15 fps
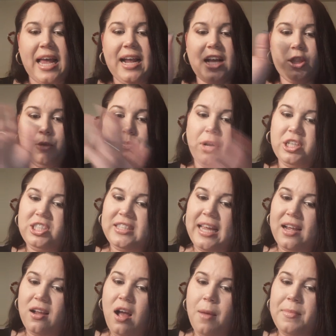I got the brush
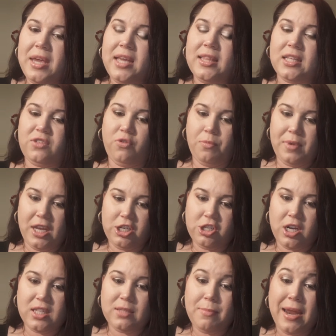set coming. That's from BH
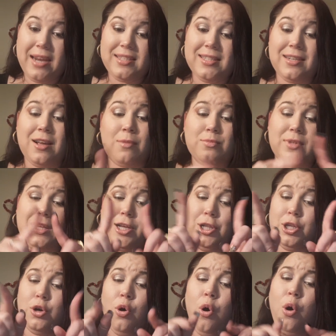Cosmetics, and it comes with like a
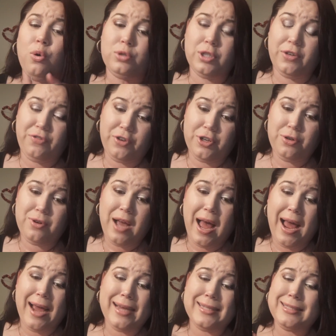little holder for you
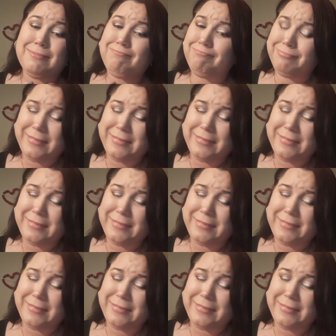guys.